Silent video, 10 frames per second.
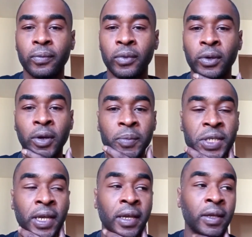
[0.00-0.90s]
You know what I'm
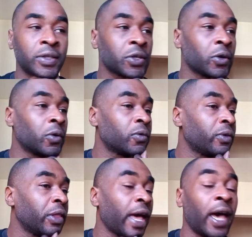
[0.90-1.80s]
saying? So
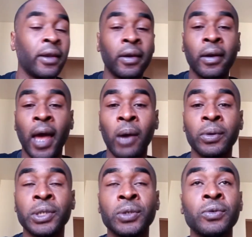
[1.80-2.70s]
for that, I
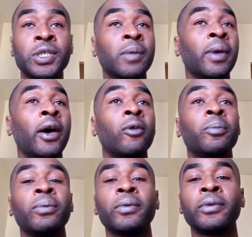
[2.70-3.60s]
would use some
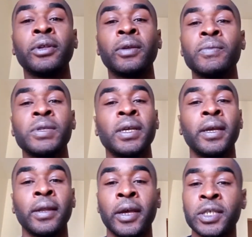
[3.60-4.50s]
help. You know what I'm
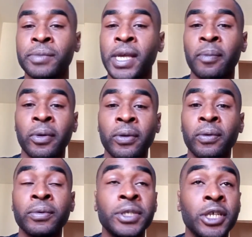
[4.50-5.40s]
saying? Like some type of
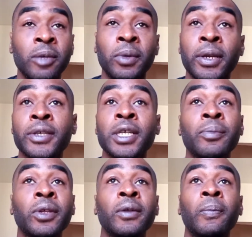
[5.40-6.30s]
little demon or
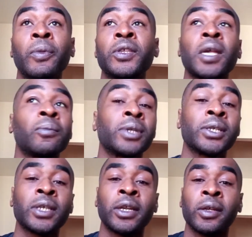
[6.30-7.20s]
something, something
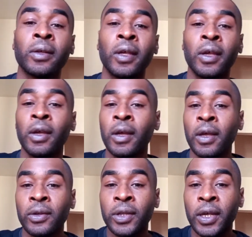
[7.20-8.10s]
that's gonna,
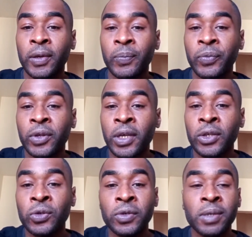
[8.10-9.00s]
that
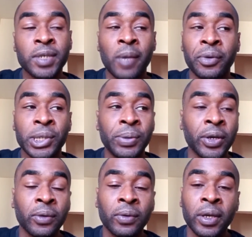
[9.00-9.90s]
can do some type of
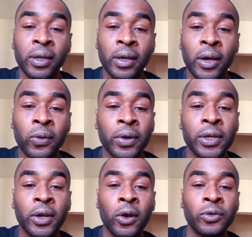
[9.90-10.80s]
trickery in
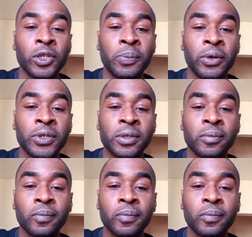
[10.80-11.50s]
order to hurt this person.